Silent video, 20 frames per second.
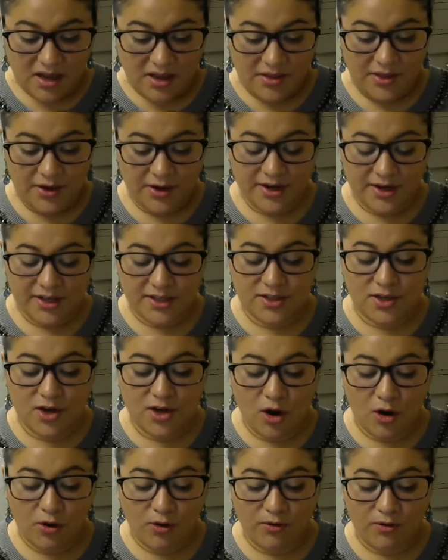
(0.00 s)
There is
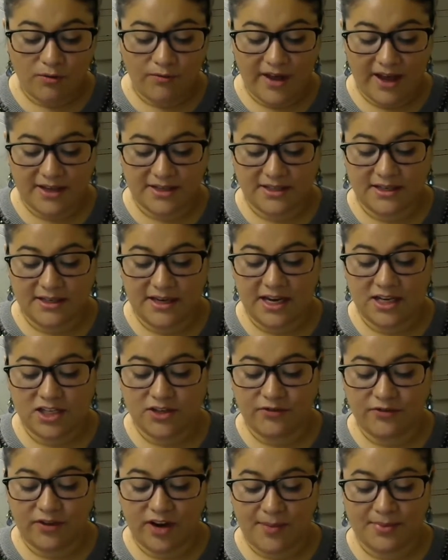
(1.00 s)
no
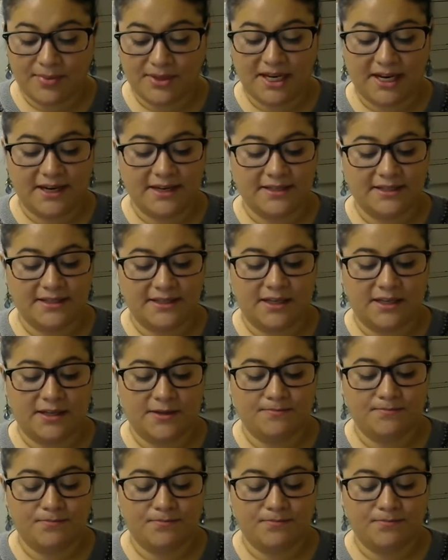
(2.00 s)
vaccination for hepatitis C.